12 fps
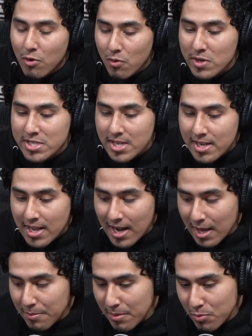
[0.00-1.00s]
I've always said
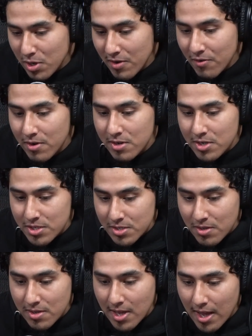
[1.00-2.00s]
that. Like, people never
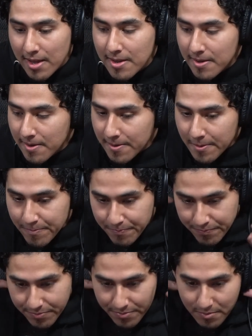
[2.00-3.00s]
understood that.
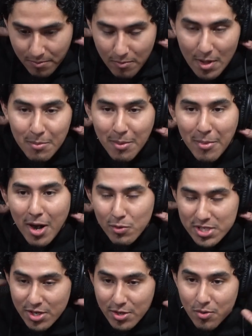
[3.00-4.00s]
Remember, I
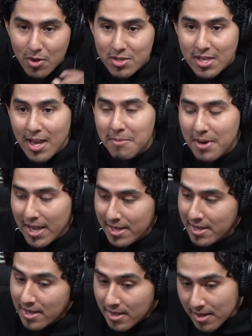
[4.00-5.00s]
would tell you all the time,
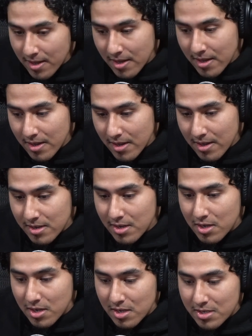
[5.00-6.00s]
like,
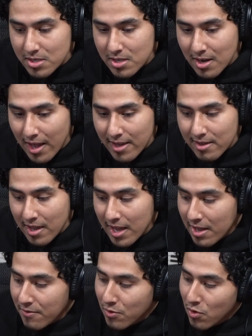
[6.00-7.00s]

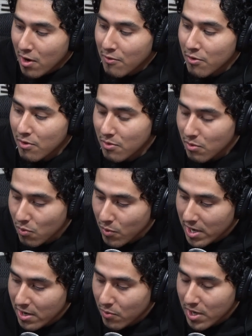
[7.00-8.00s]
hey, if you ever,
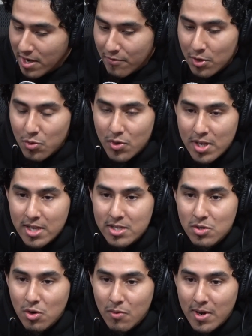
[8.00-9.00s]
whenever you get
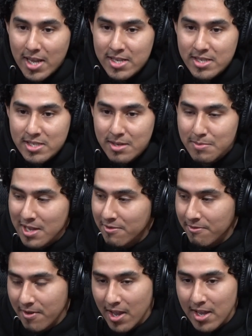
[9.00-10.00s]
into a relationship,
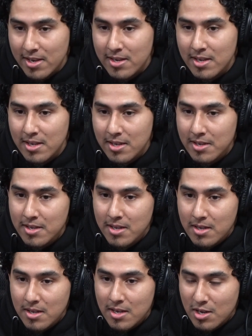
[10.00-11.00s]
that's fine.
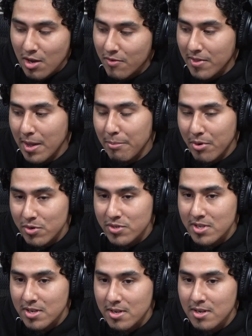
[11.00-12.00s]
Love that
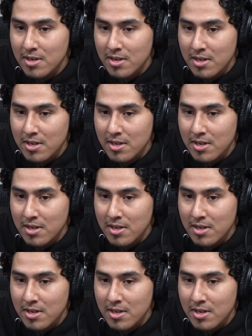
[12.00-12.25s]
person.